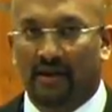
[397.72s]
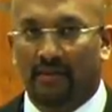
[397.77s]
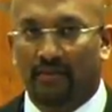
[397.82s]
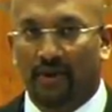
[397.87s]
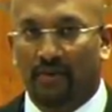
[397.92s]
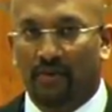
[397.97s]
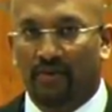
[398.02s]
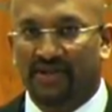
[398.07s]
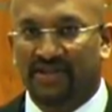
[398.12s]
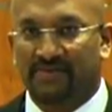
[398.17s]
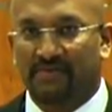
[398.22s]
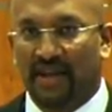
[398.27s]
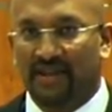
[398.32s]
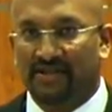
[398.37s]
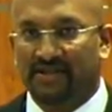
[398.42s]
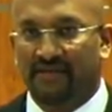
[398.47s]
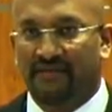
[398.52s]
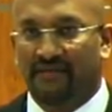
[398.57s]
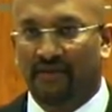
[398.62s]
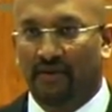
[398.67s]
and we will
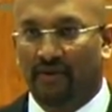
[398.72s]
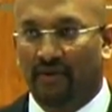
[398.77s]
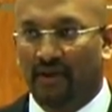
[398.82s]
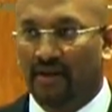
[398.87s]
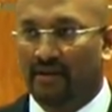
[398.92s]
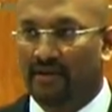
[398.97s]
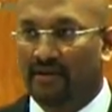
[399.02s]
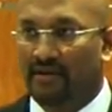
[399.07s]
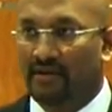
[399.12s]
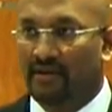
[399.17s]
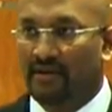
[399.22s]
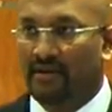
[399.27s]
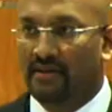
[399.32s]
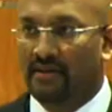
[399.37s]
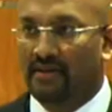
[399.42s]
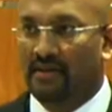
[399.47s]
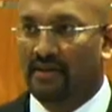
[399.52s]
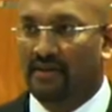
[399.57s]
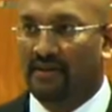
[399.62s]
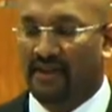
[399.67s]
respect you for it.
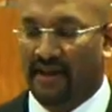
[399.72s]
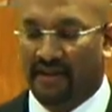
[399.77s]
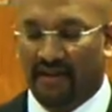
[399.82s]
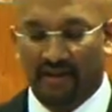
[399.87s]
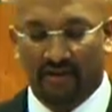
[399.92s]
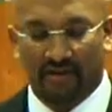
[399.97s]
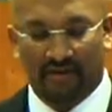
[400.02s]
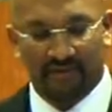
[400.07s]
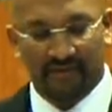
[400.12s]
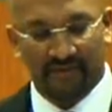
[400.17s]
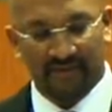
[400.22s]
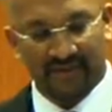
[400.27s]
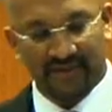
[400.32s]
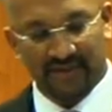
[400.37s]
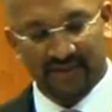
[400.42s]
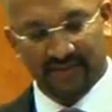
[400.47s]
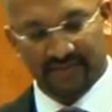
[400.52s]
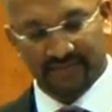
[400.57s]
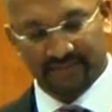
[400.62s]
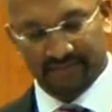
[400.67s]
Thank you, Conference.